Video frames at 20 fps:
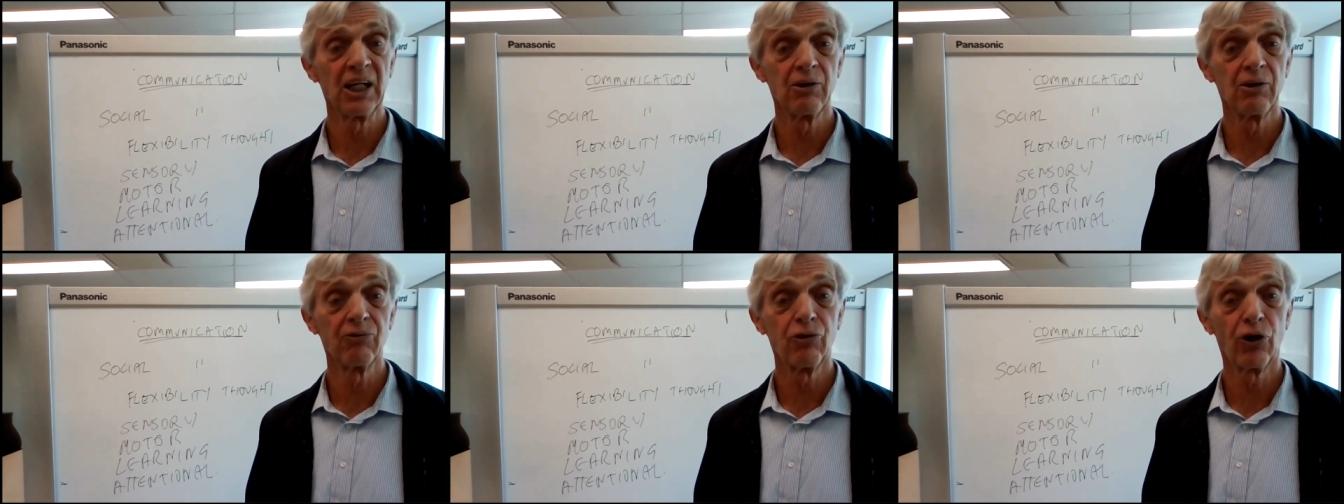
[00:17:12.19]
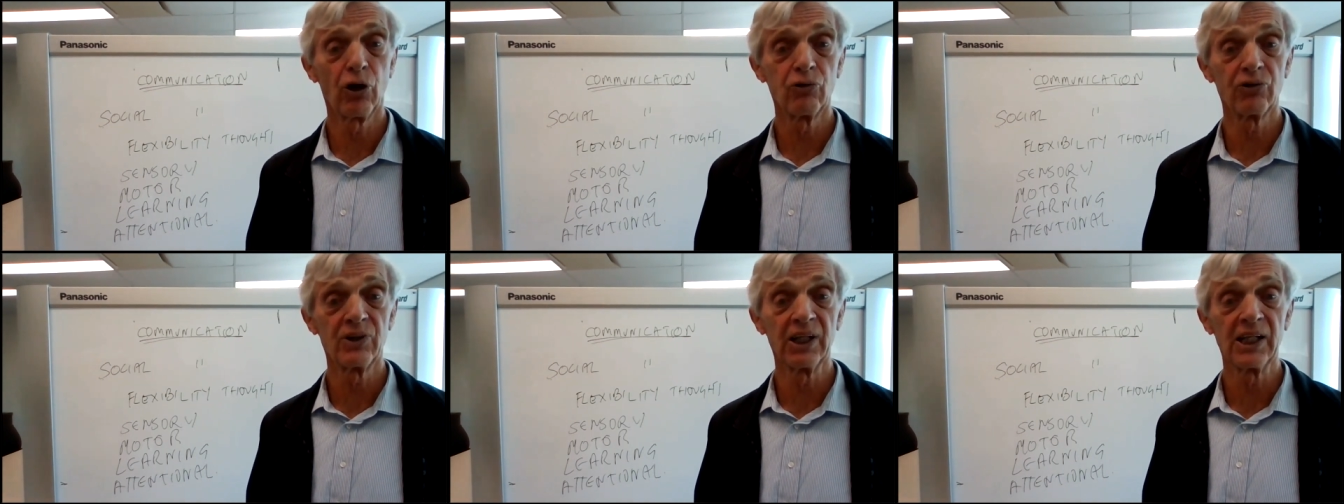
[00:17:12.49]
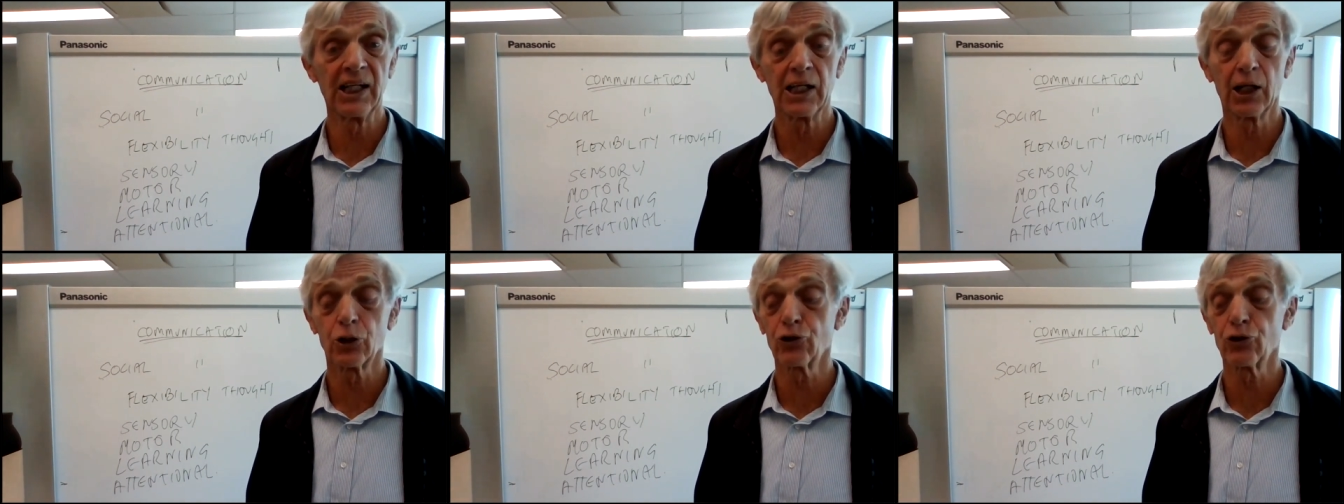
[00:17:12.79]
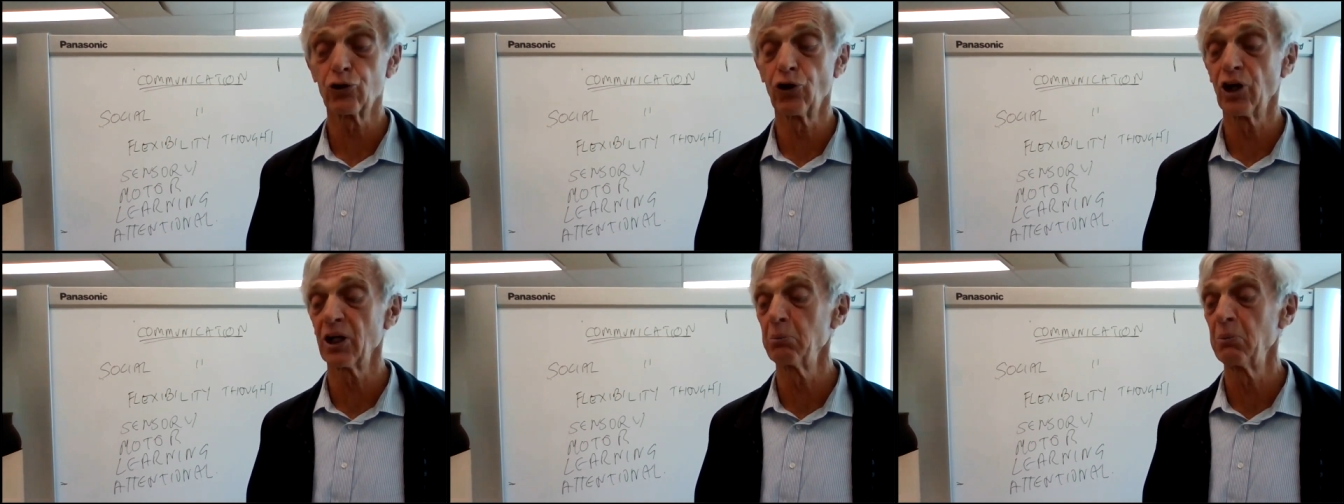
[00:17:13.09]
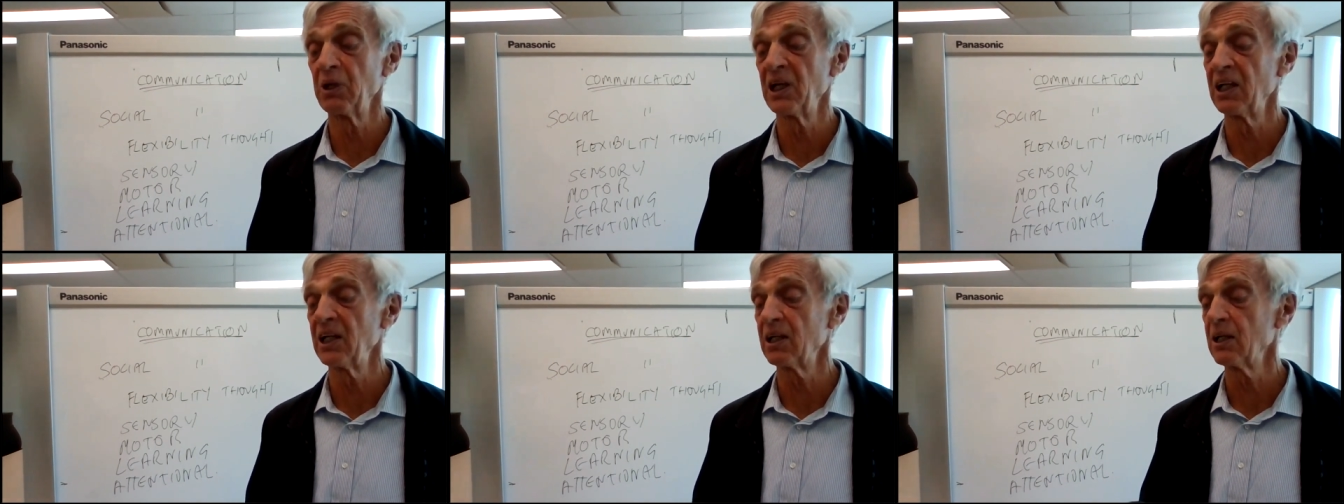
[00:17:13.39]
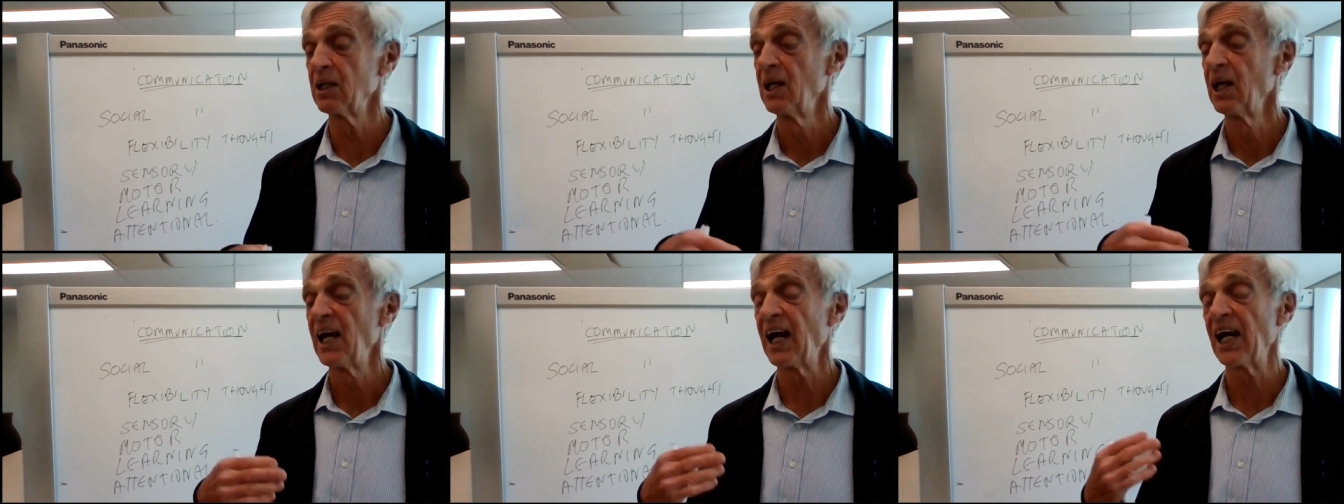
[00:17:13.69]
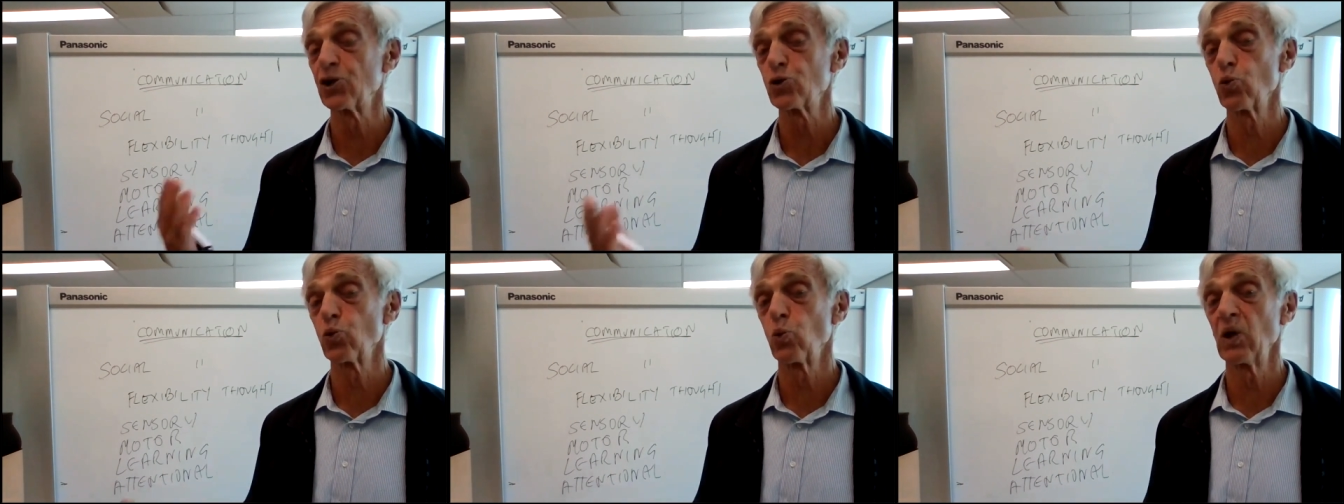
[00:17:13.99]
being involved in electronic media,
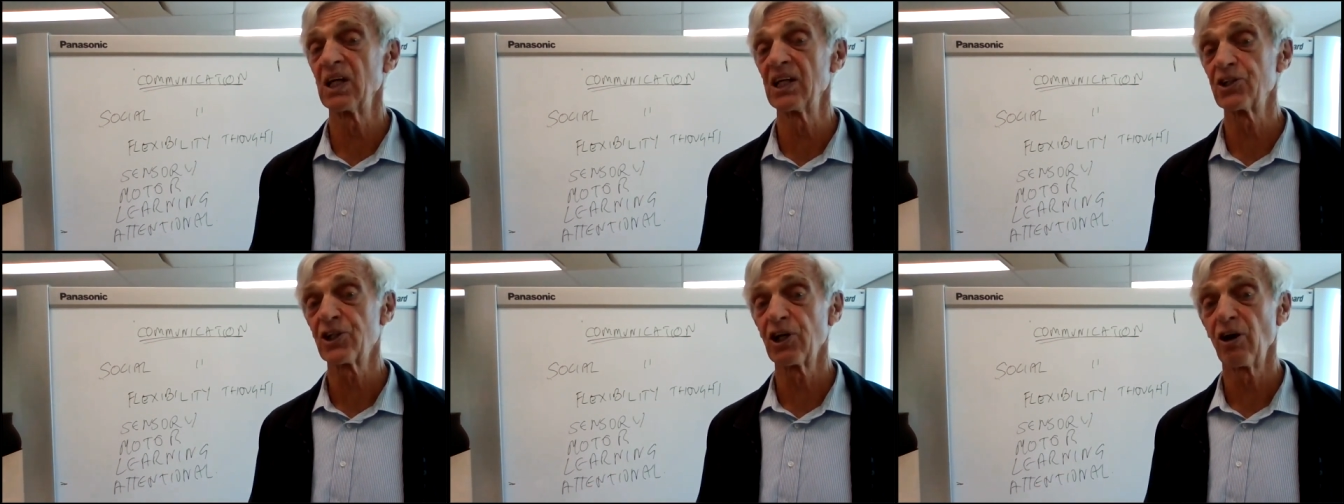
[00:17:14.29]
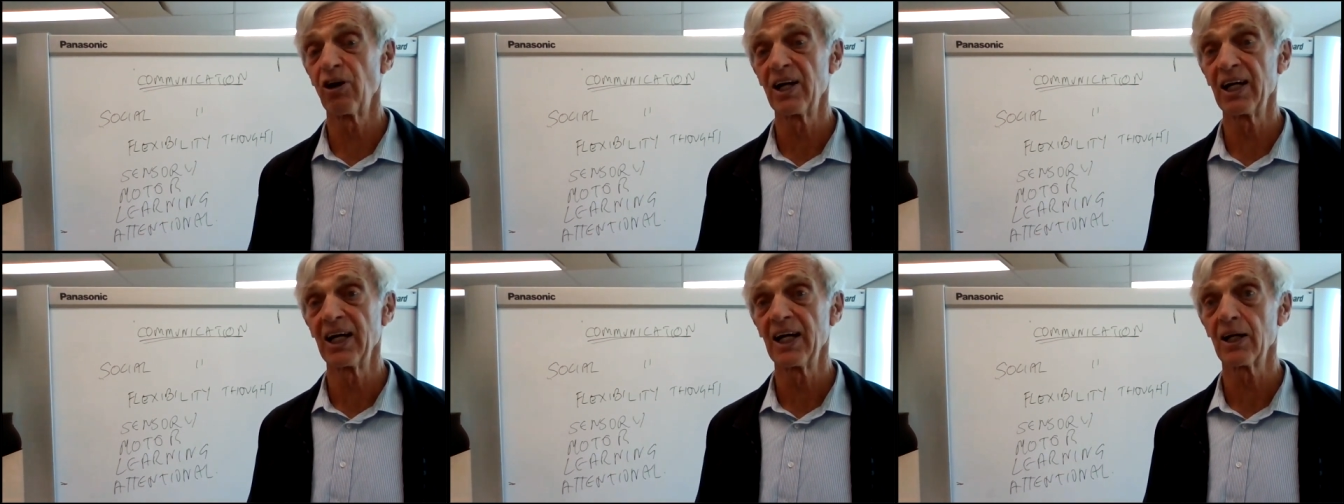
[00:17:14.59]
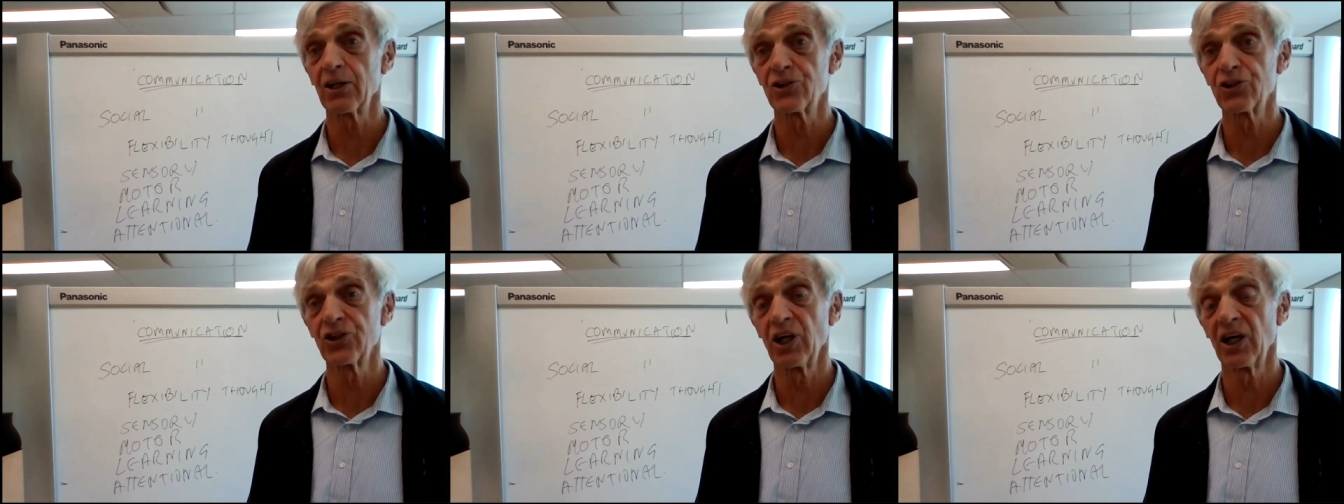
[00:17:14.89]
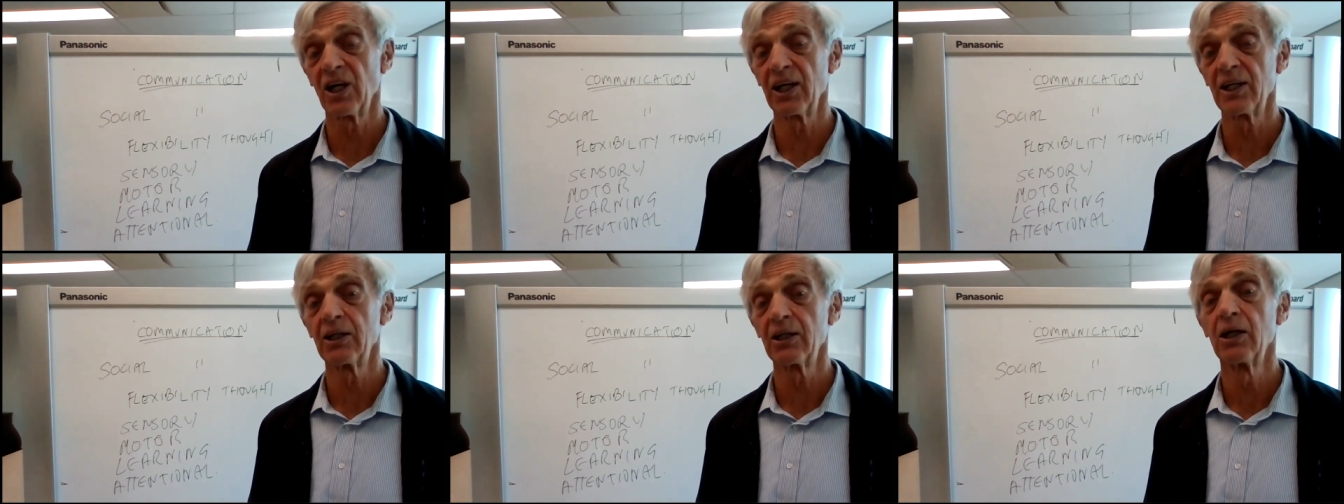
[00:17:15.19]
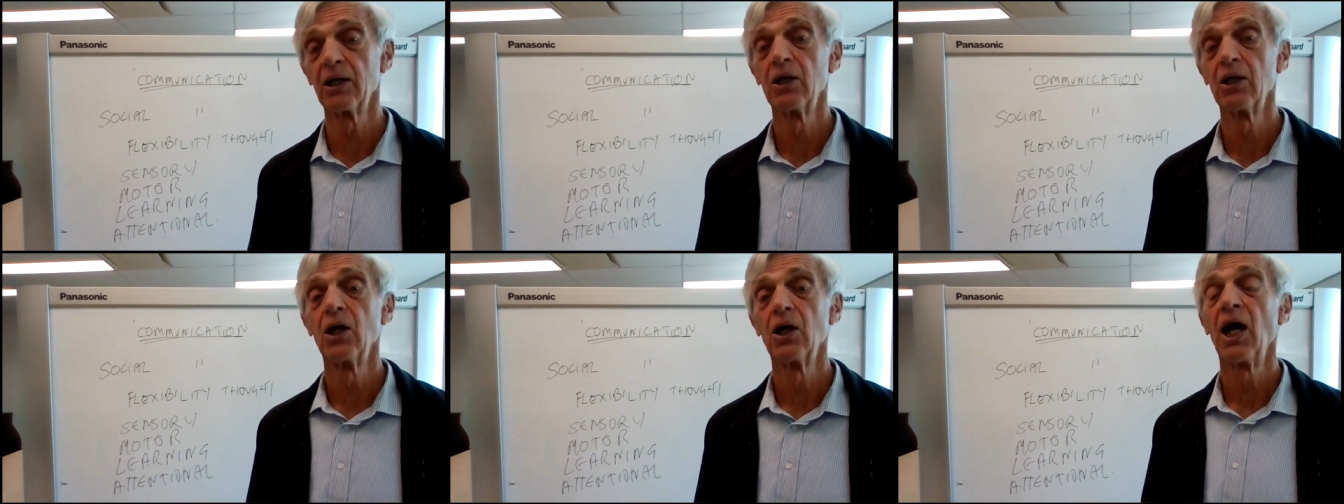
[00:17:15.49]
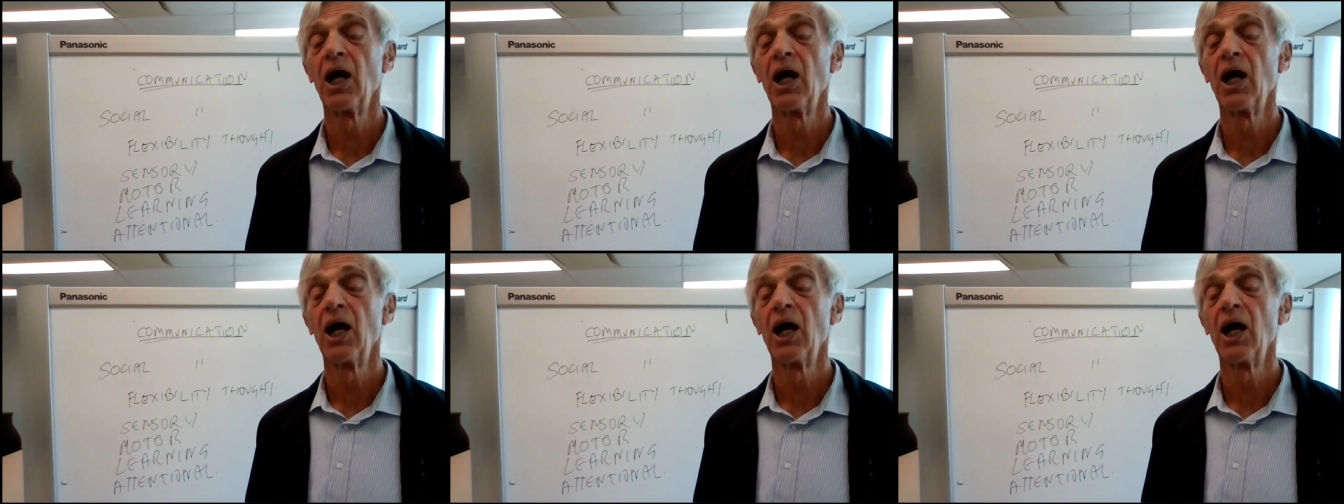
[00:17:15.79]
as well as going outside?